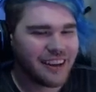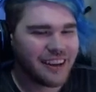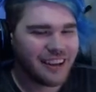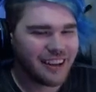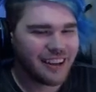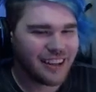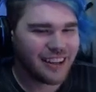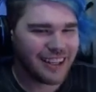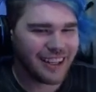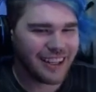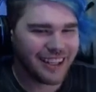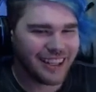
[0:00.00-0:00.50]

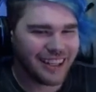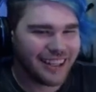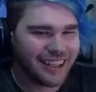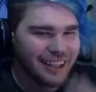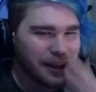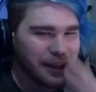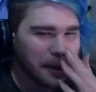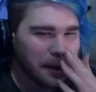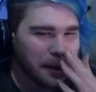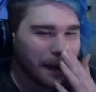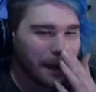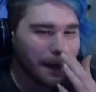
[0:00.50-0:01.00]

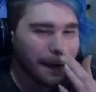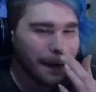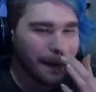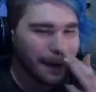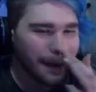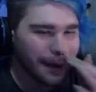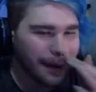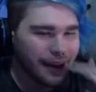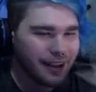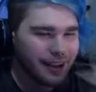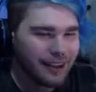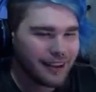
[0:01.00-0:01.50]

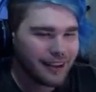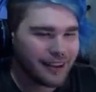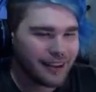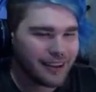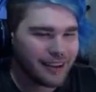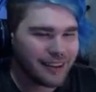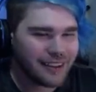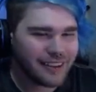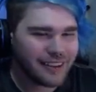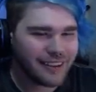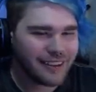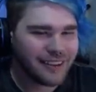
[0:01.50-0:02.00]

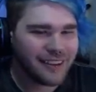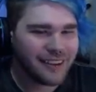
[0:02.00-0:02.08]
(no one is talking)